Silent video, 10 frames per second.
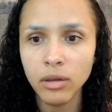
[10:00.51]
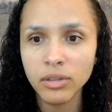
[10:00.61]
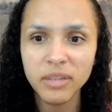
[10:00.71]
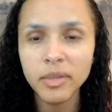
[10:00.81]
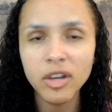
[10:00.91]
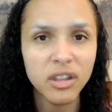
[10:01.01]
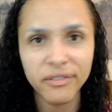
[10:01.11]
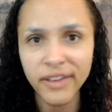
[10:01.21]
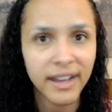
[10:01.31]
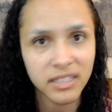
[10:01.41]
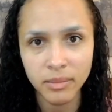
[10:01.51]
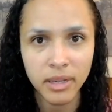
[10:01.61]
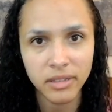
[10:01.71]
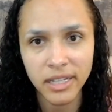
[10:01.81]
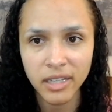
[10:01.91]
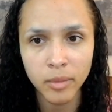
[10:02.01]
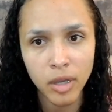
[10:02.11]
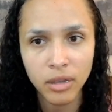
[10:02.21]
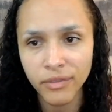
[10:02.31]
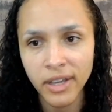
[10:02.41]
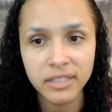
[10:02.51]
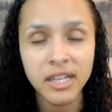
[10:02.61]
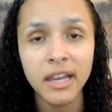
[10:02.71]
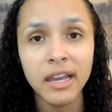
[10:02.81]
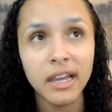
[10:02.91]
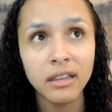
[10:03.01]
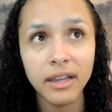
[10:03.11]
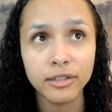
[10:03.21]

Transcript: oh, give me all the facts about that. Give me all the facts. It like